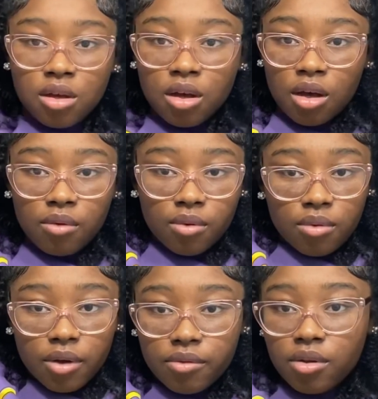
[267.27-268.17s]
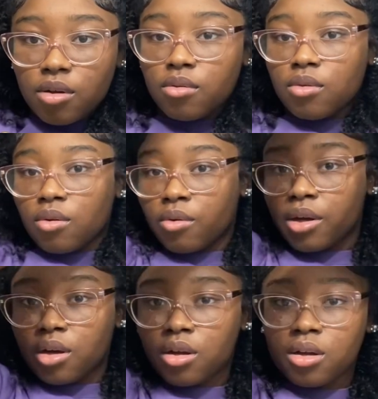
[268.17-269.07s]
I won't have to go
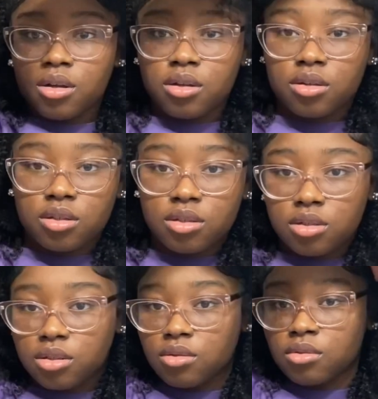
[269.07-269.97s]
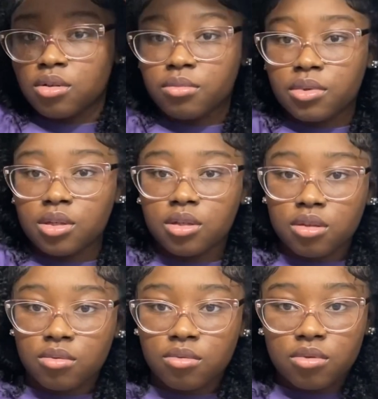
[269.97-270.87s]
nowhere. So let me get
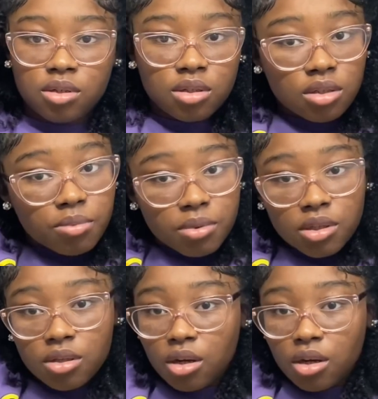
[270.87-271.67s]
one of these pieces of